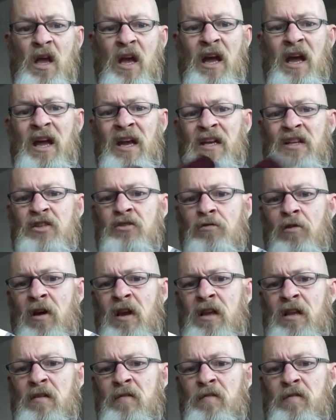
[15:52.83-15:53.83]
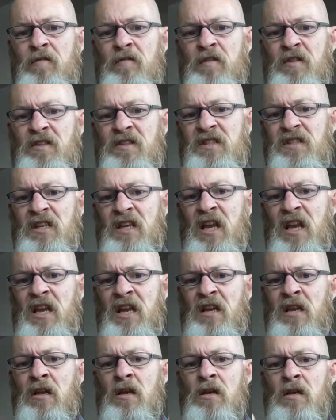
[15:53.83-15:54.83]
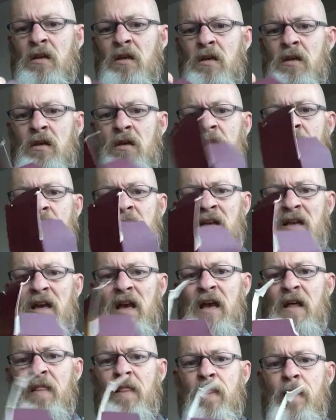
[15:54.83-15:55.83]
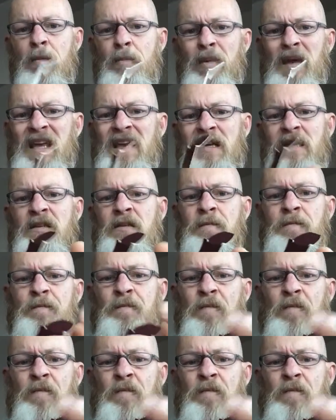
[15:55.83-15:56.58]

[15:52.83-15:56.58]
And it's great for the skin and the beard.